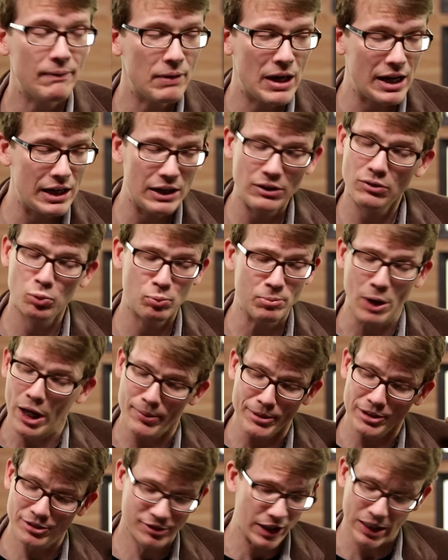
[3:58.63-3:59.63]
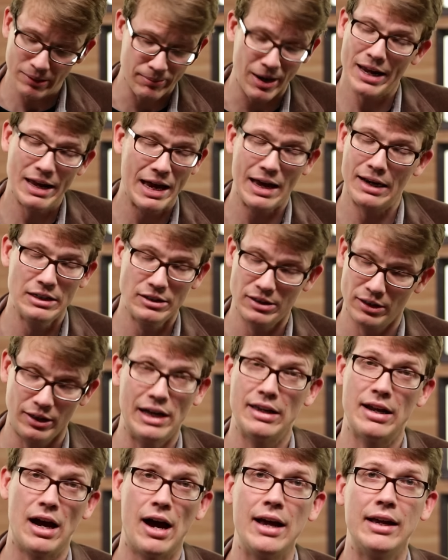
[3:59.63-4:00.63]
and is gonna be stuck in my head until
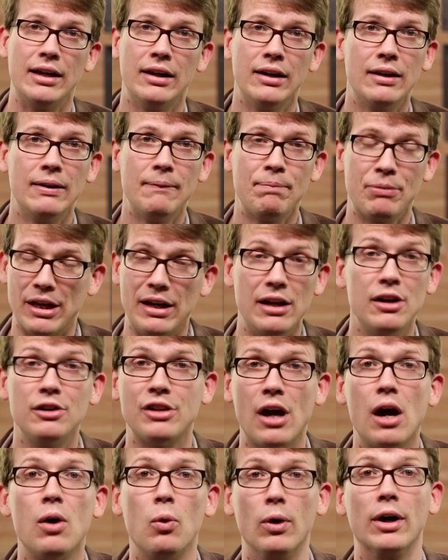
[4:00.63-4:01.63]
I die. And here's how